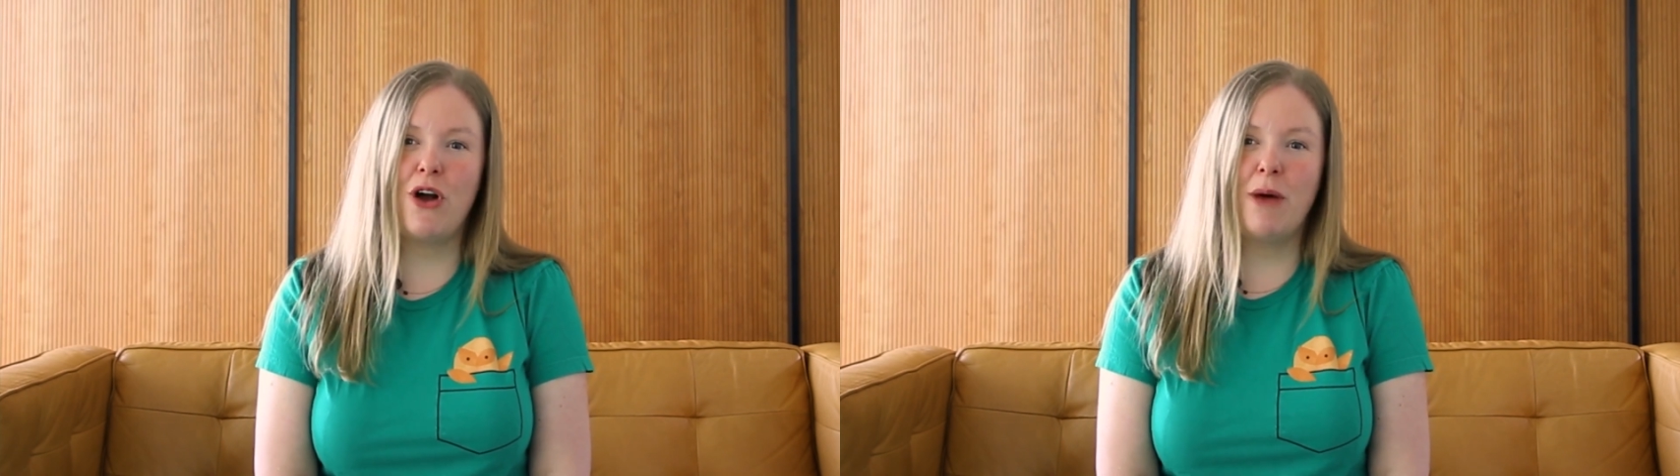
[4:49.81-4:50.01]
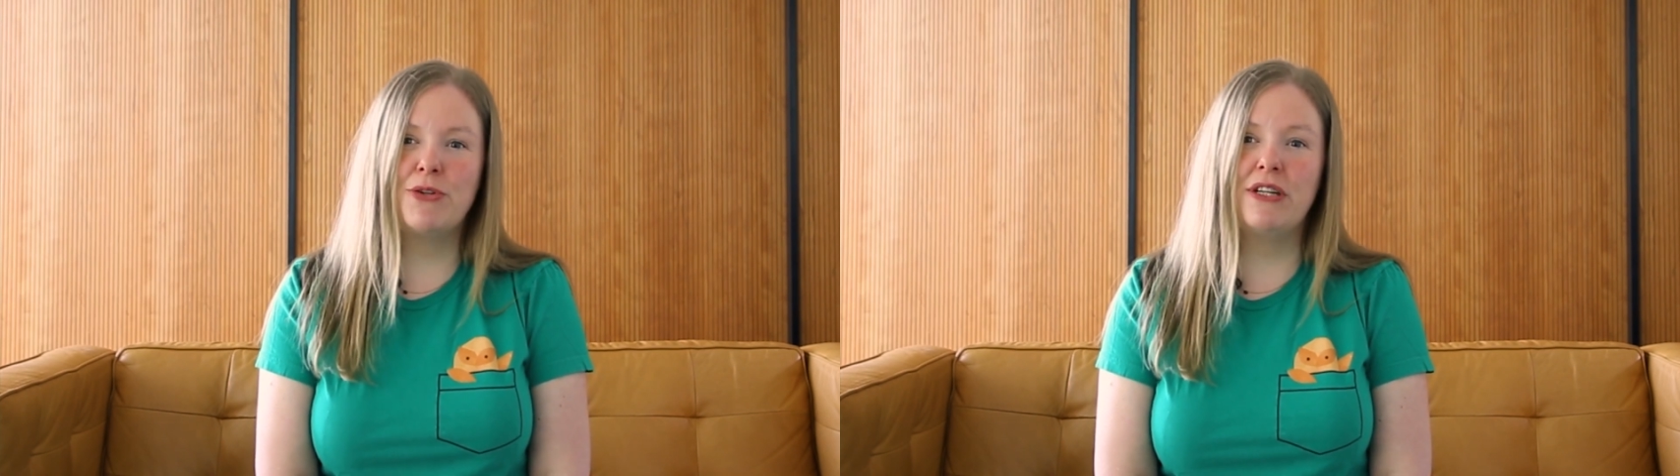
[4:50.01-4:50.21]

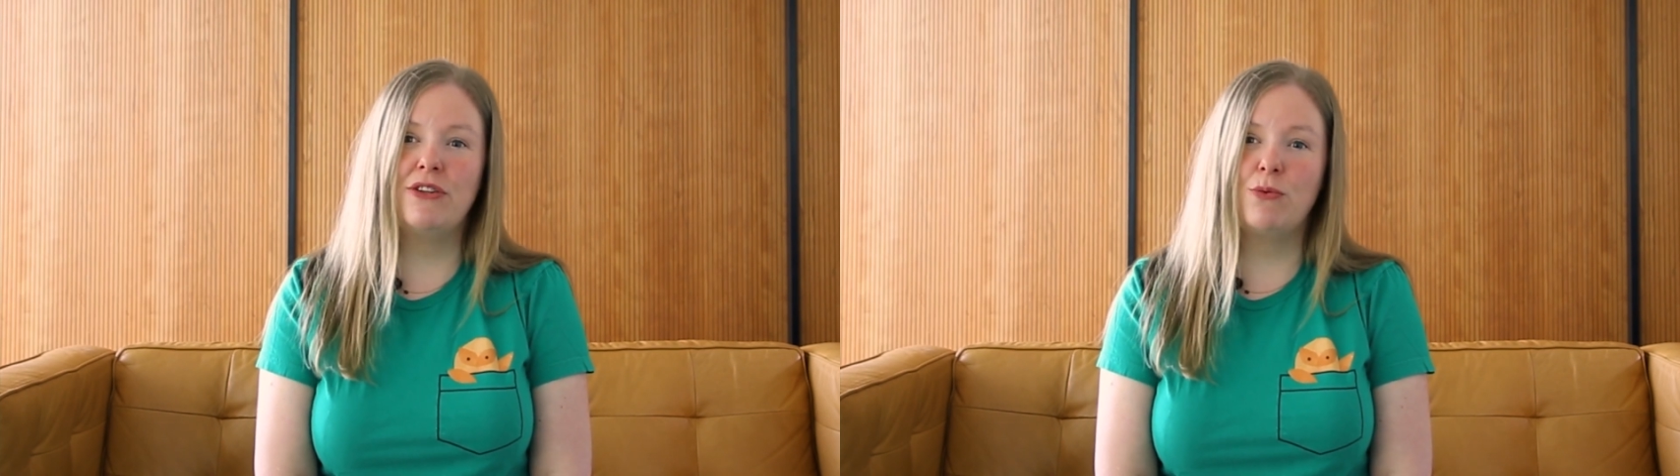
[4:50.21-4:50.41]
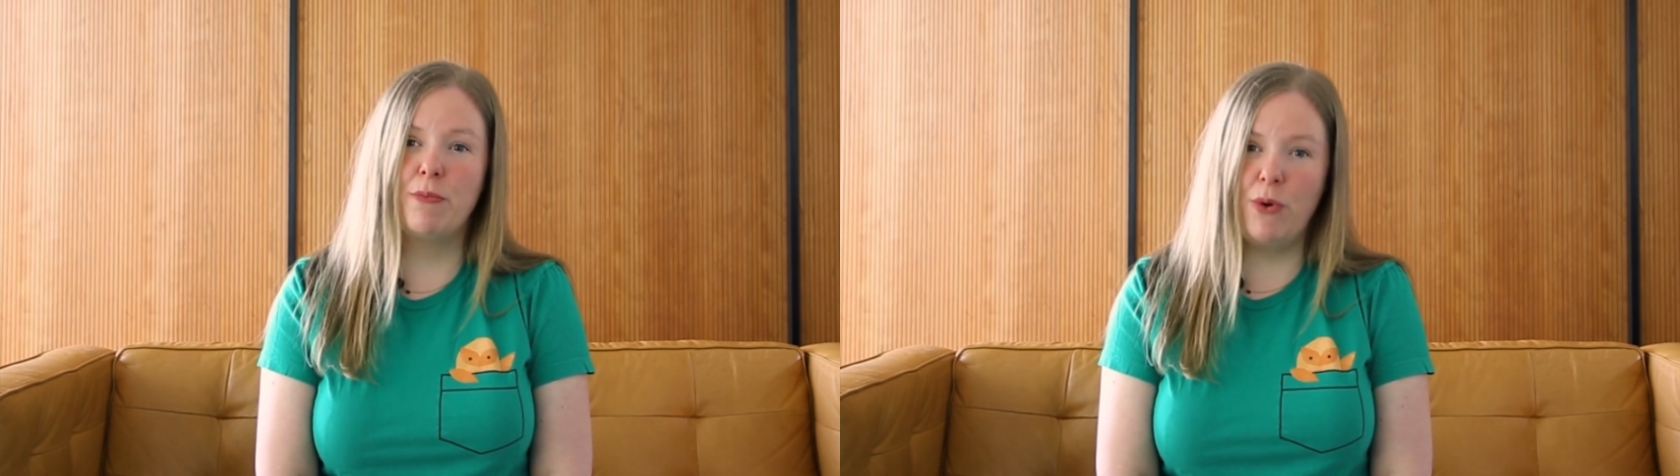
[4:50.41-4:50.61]
option
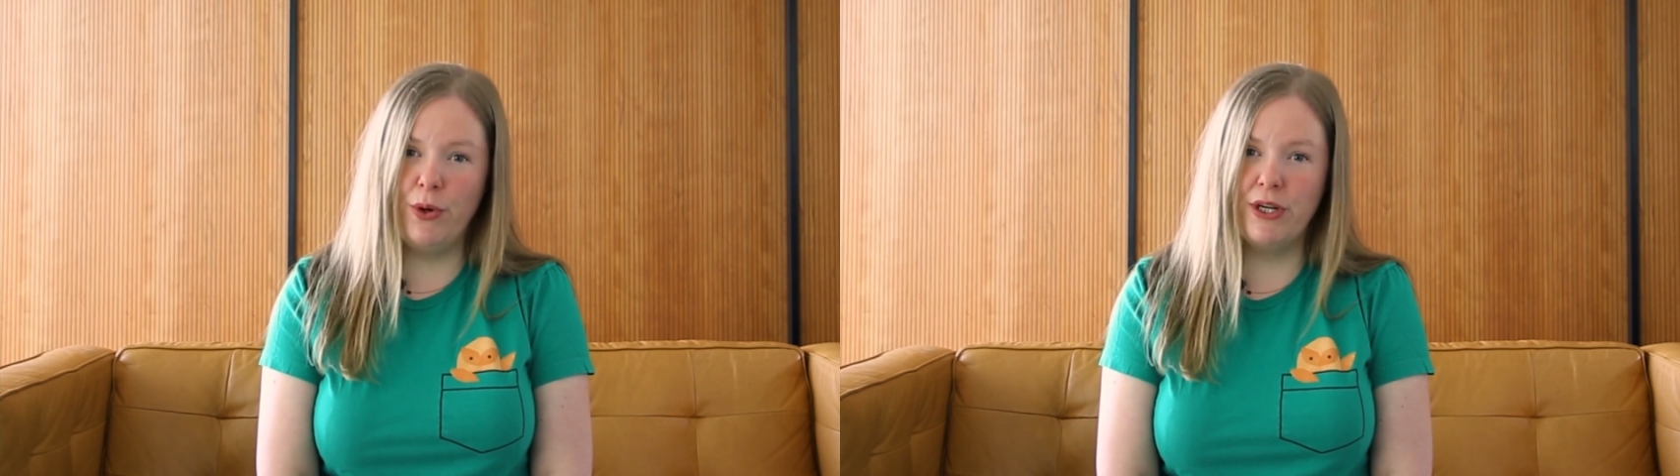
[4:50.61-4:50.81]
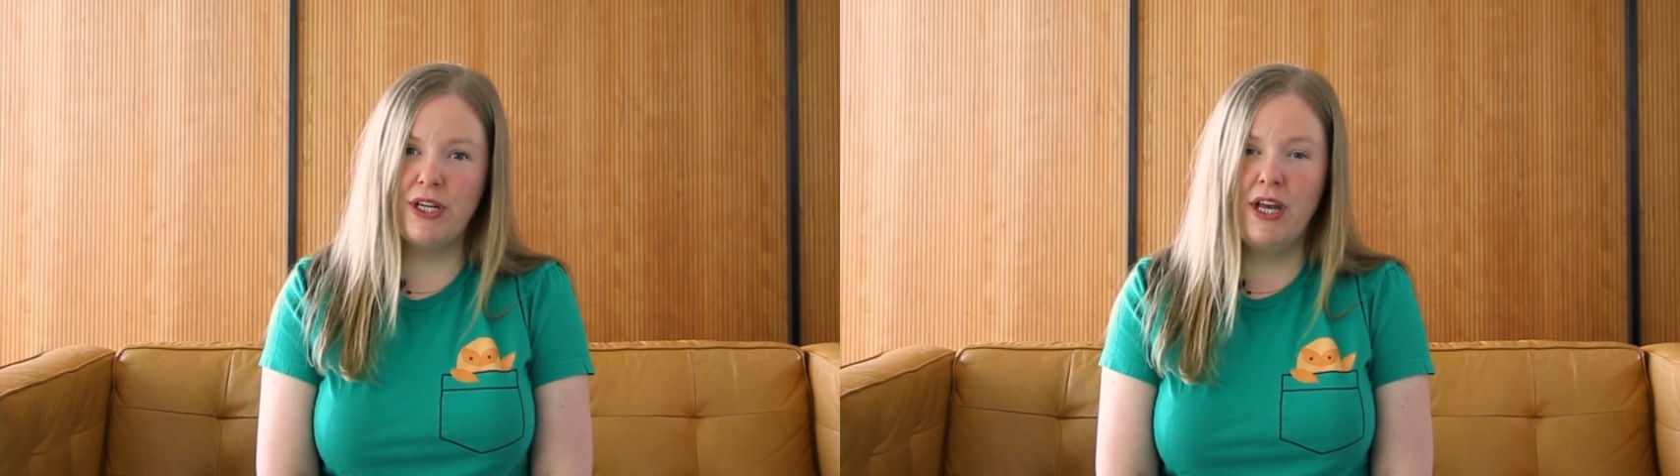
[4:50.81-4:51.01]
in the
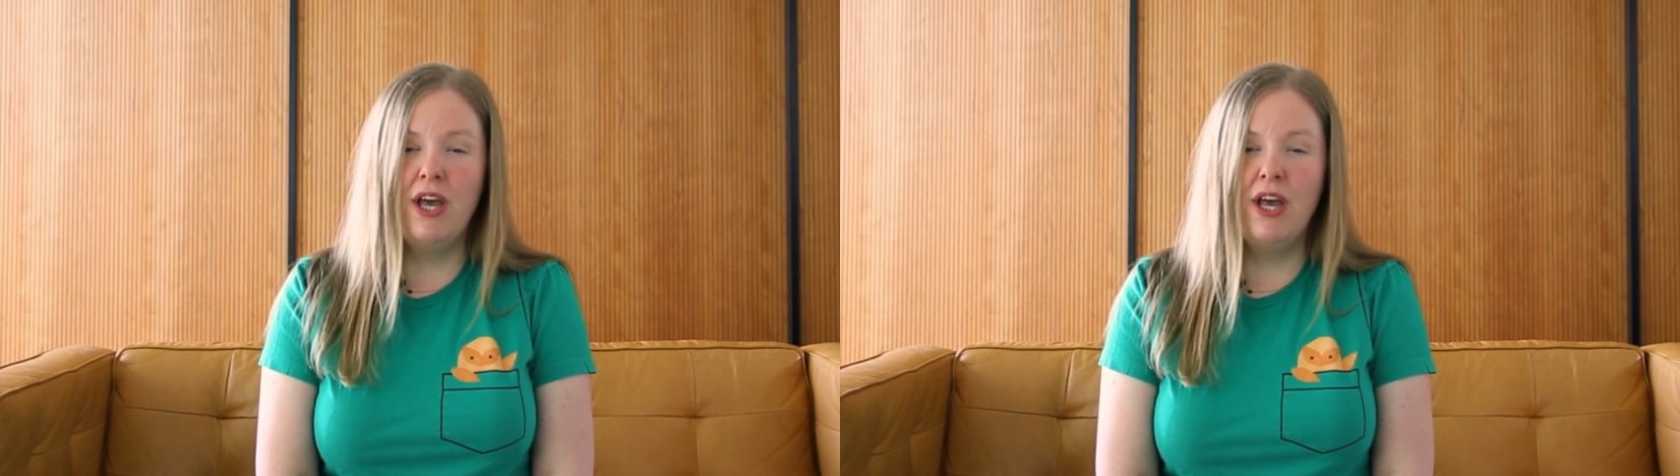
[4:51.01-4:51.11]
report,